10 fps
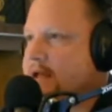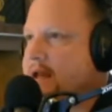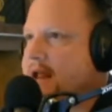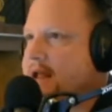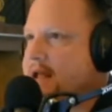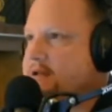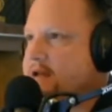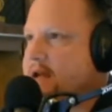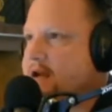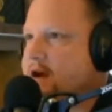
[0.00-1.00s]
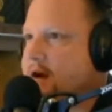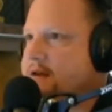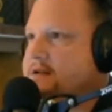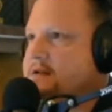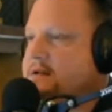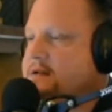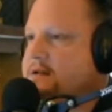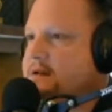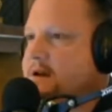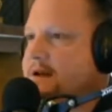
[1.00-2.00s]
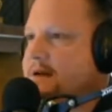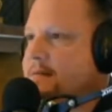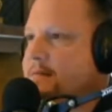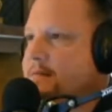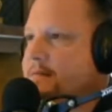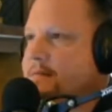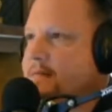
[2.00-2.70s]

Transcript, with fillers: It, it's a constant, um,